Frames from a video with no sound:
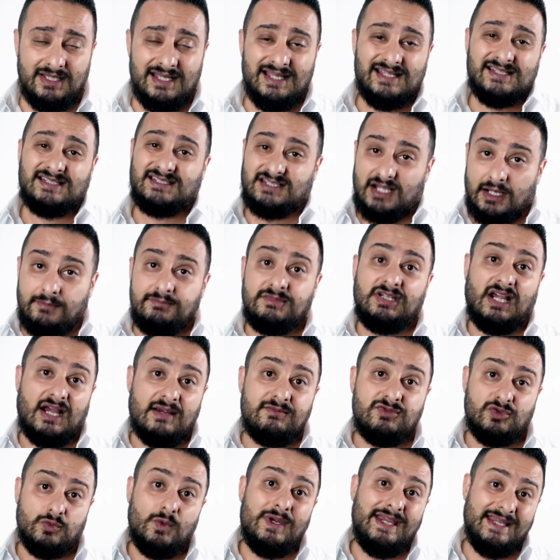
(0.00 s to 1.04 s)

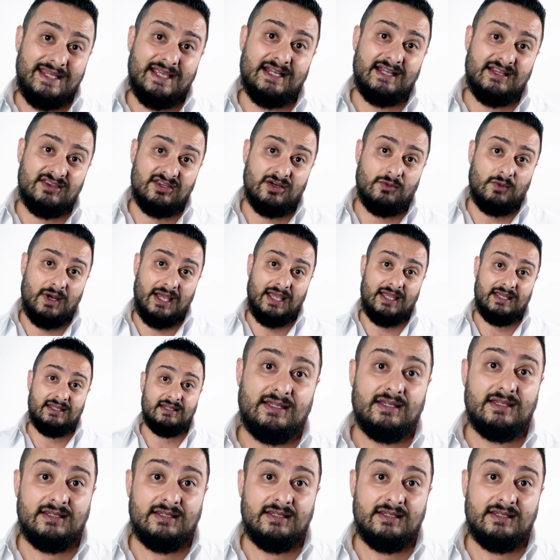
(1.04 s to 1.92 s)
sometimes we get in the way.